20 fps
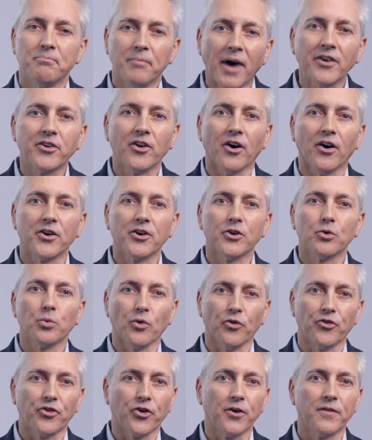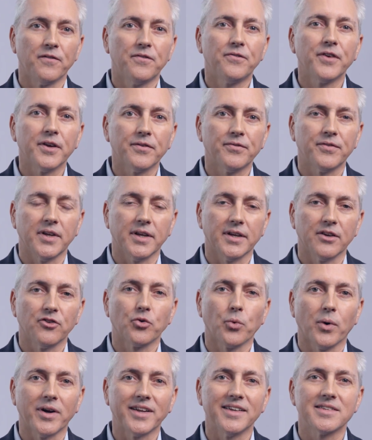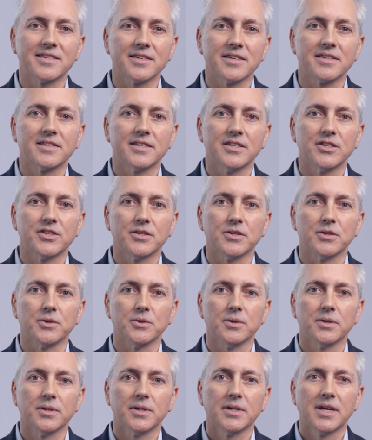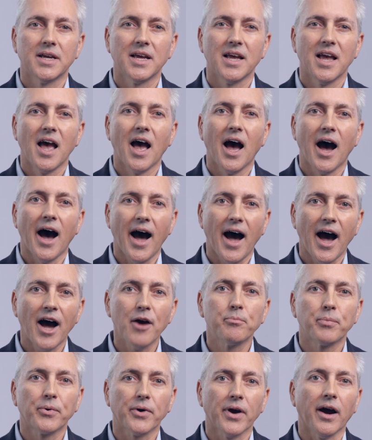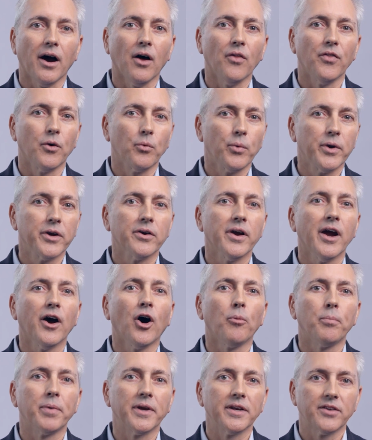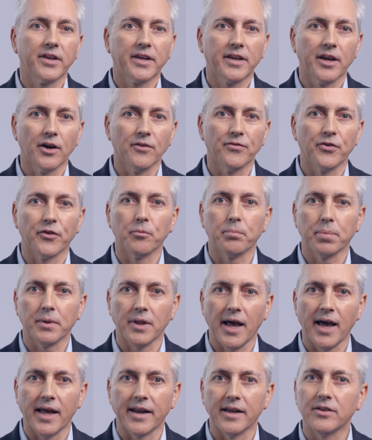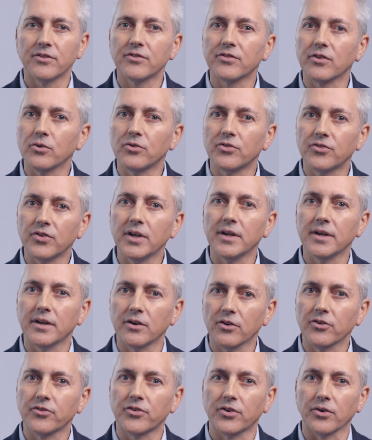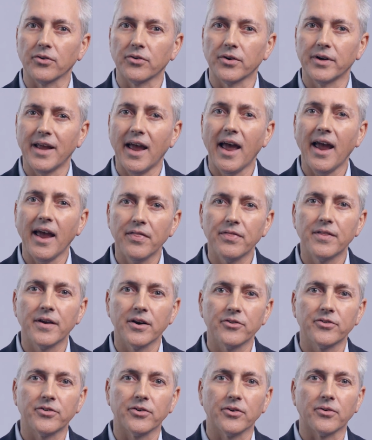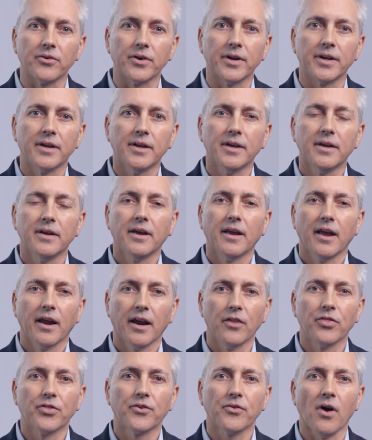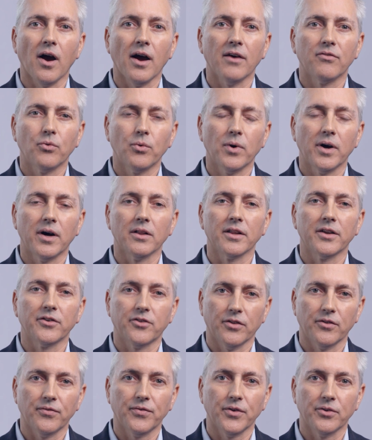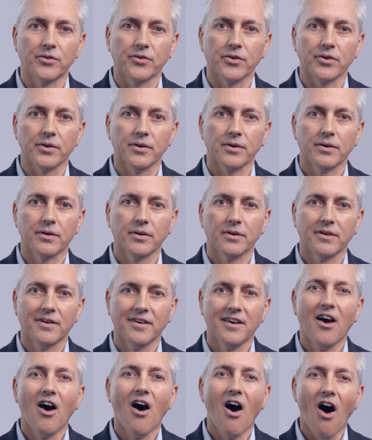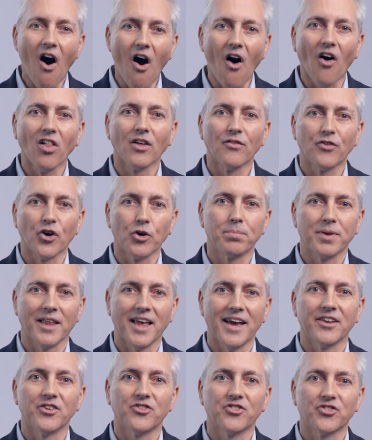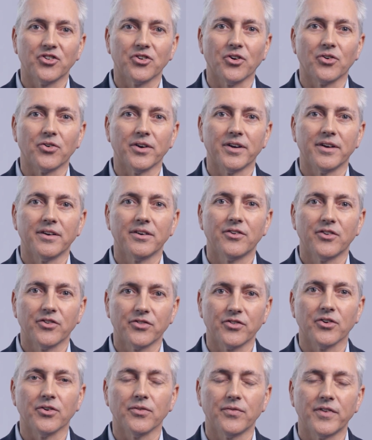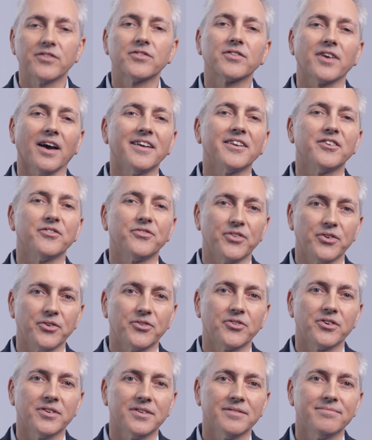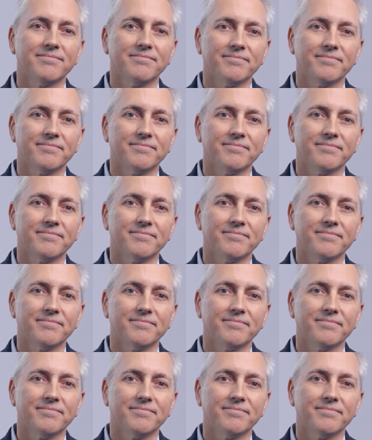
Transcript: My daughter will turn fifty in twenty sixty-two. I'm proud that we are helping to care for the planet so she and her children and their children can thrive well into the future. All of our planet's children deserve this kind of future.